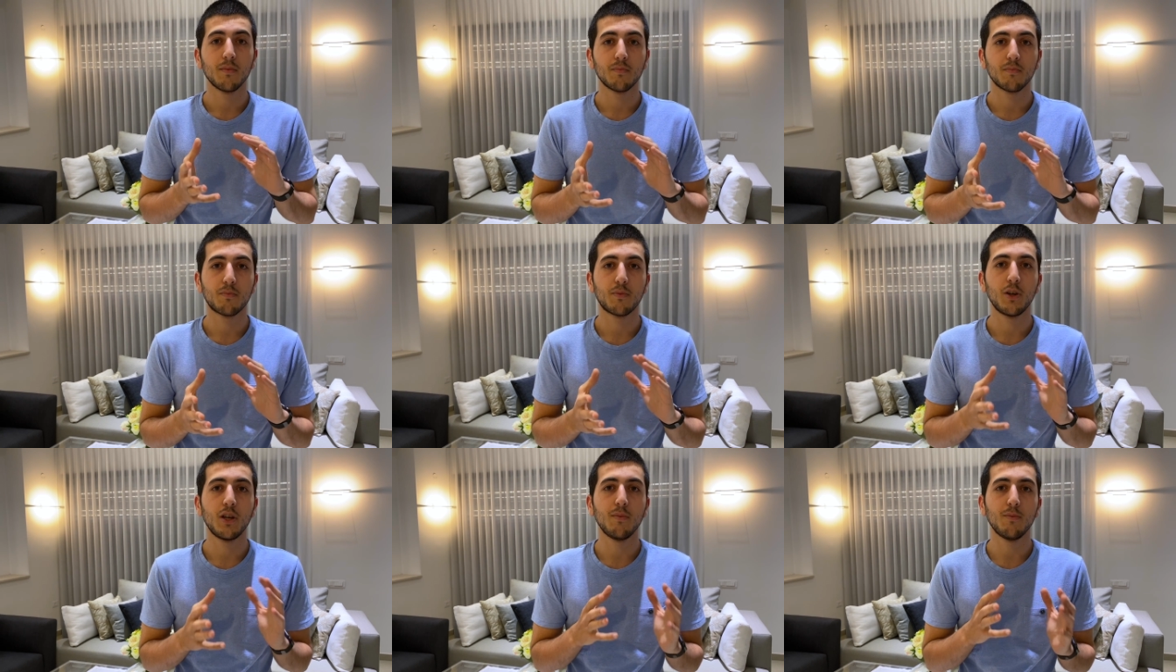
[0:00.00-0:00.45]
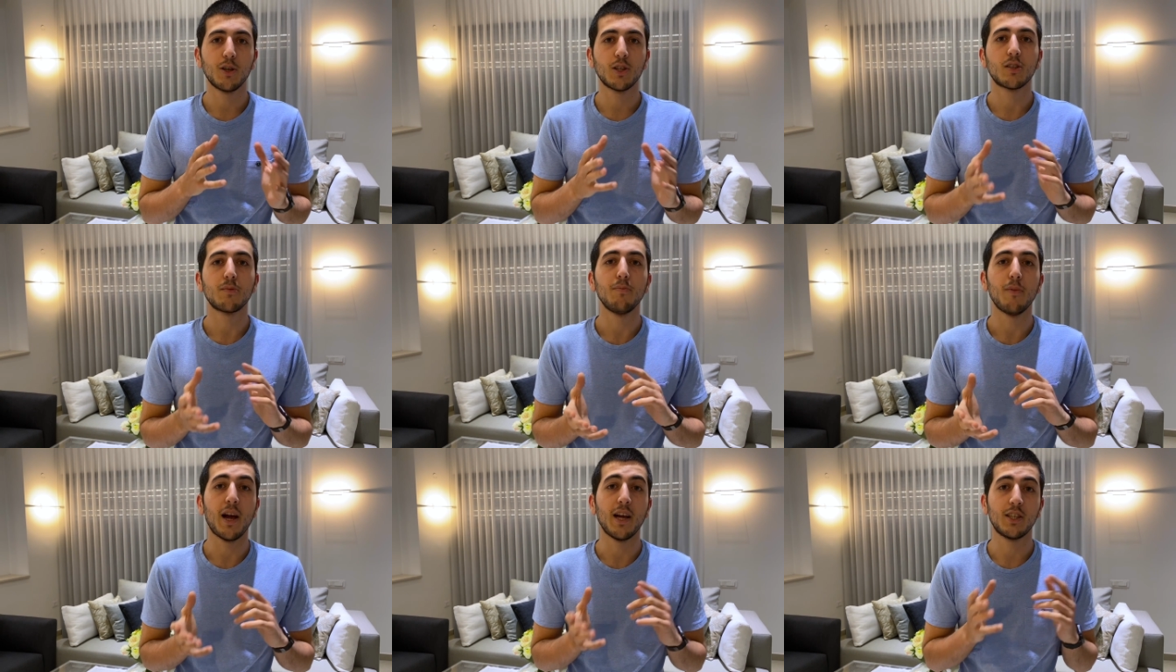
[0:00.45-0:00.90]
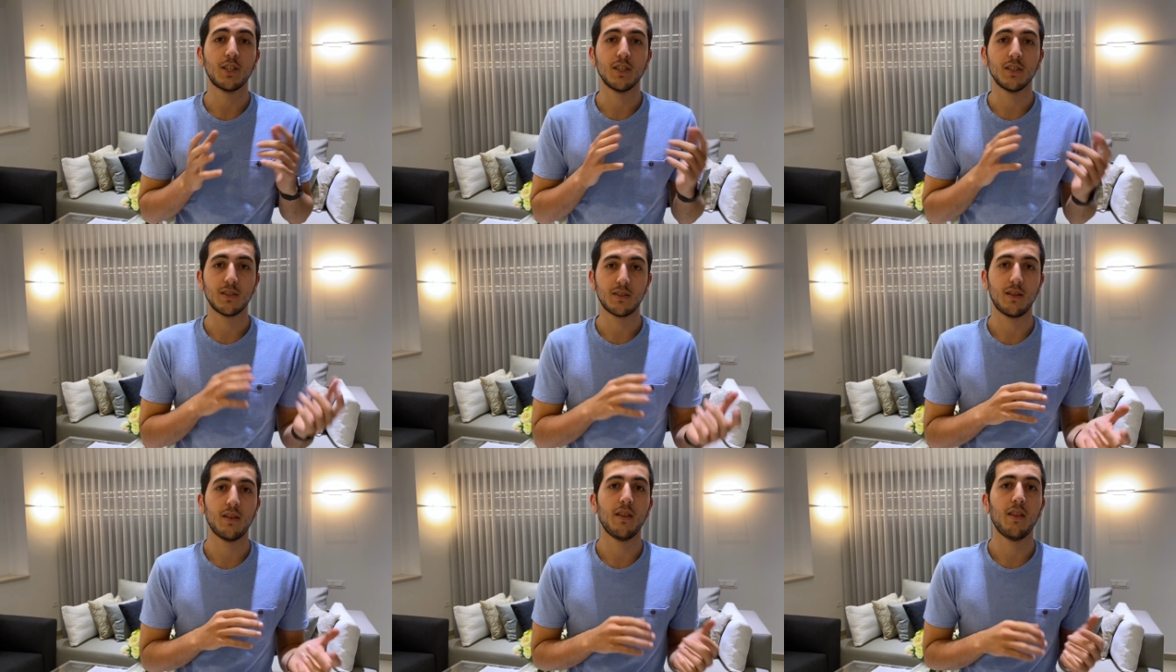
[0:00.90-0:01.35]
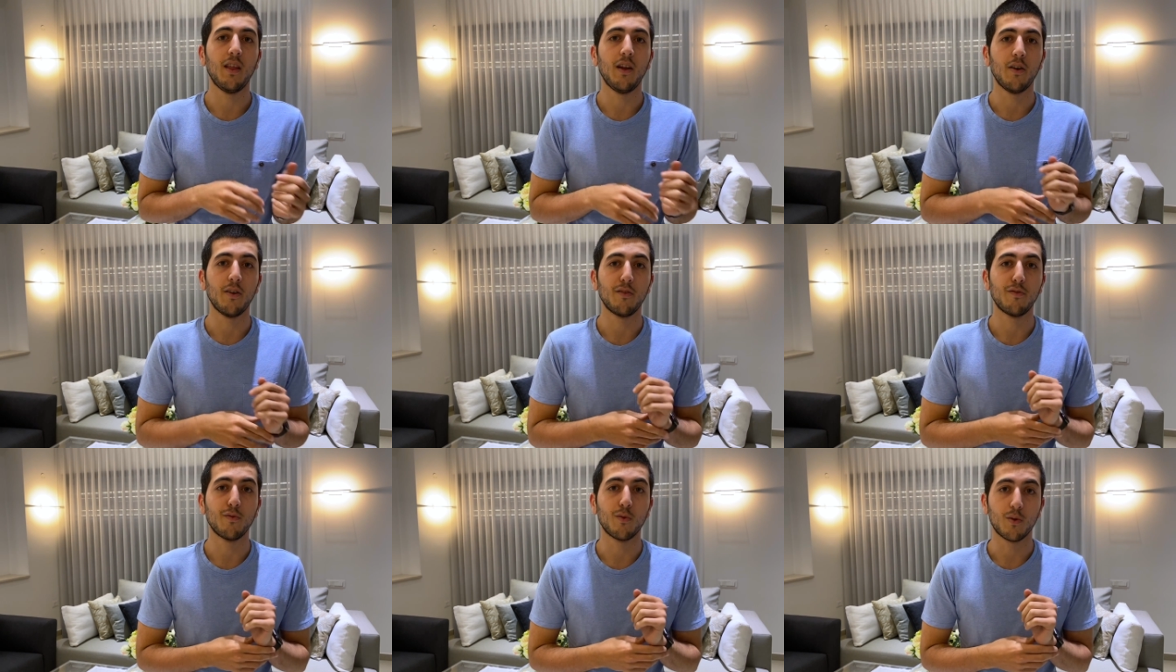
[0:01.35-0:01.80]
pretty much matches
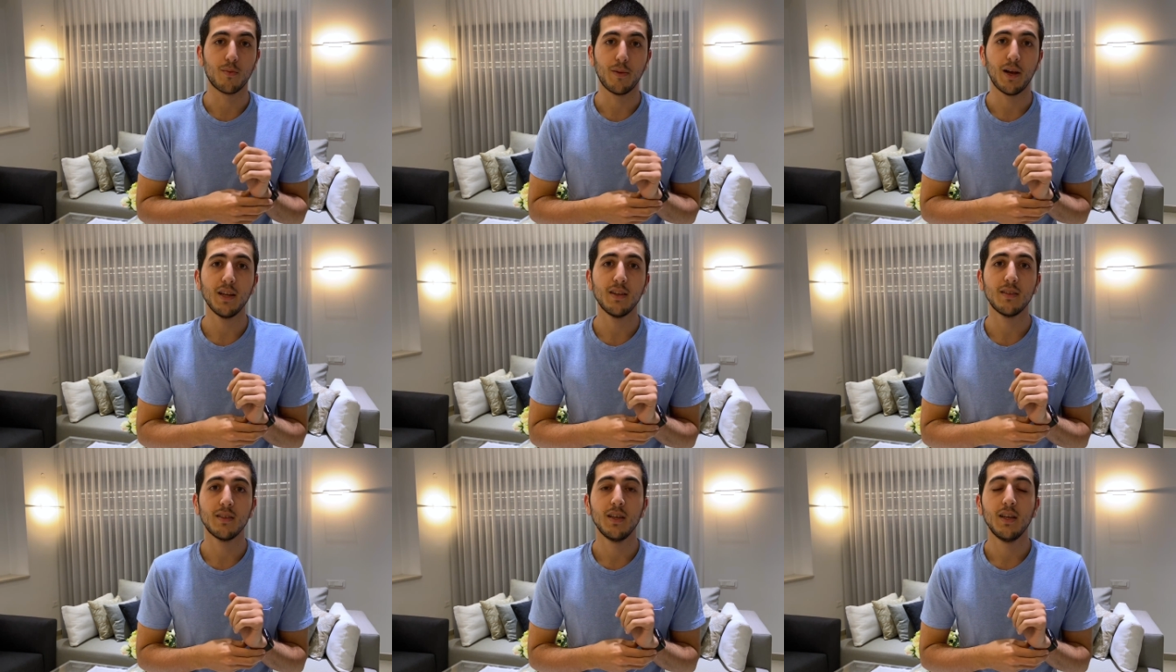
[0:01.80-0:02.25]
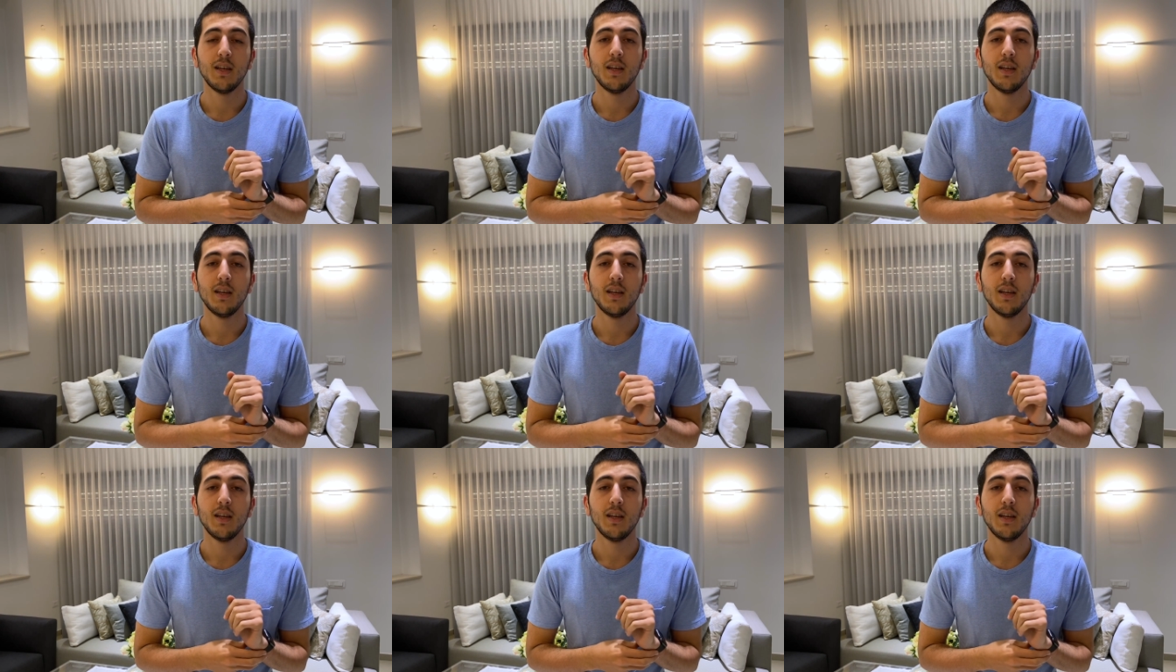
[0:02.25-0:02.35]
their format.